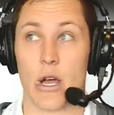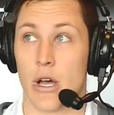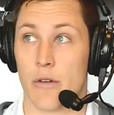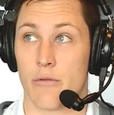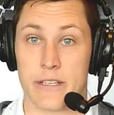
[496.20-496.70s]

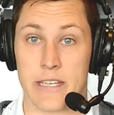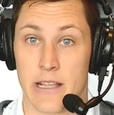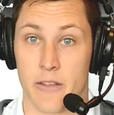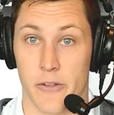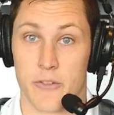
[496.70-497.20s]

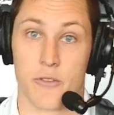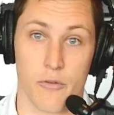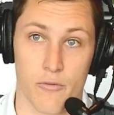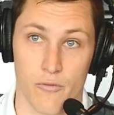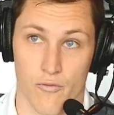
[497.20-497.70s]
ridiculous
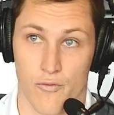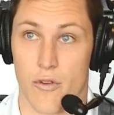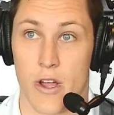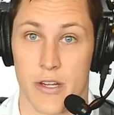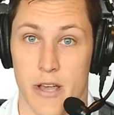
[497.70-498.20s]

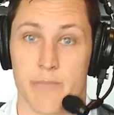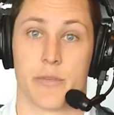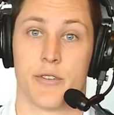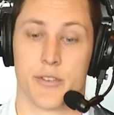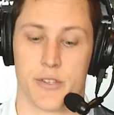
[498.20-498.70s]
run
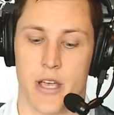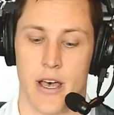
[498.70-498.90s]
numbers